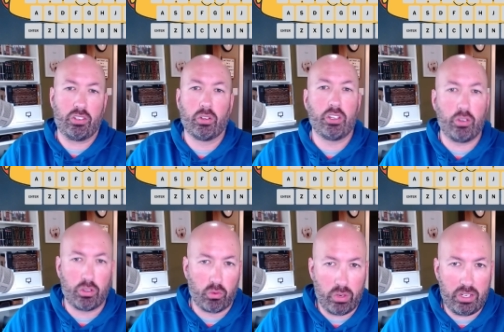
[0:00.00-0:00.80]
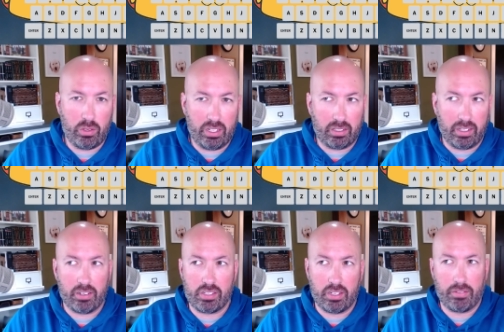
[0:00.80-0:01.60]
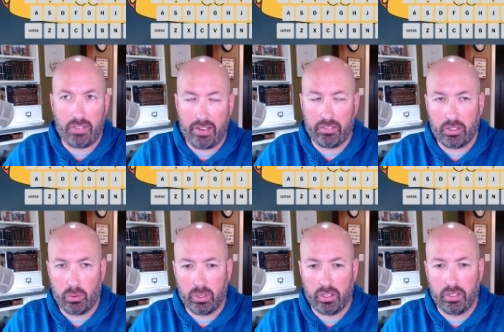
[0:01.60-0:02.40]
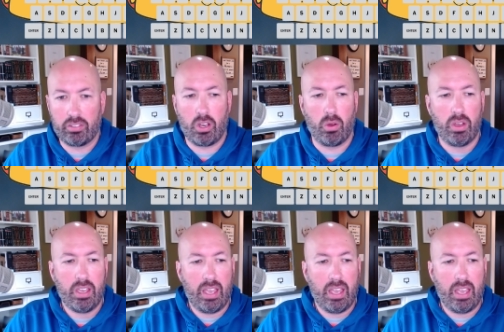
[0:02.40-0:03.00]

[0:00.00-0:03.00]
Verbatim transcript: So you can only do three unique letters in a five letter word. So,